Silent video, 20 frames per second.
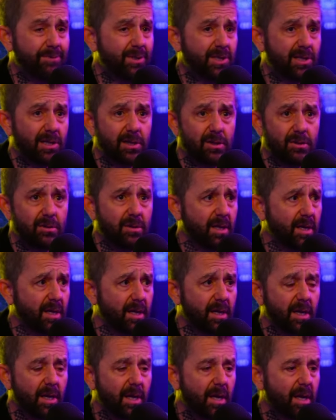
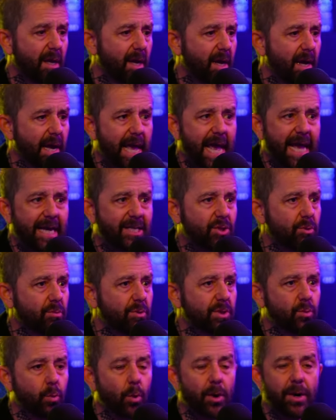absolutely. Huh? Axl
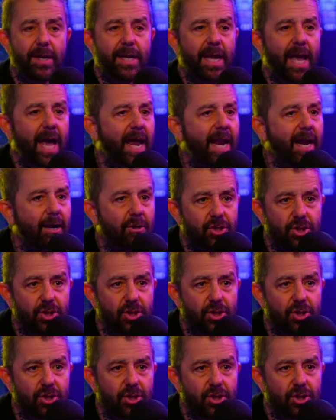was wearing Cat House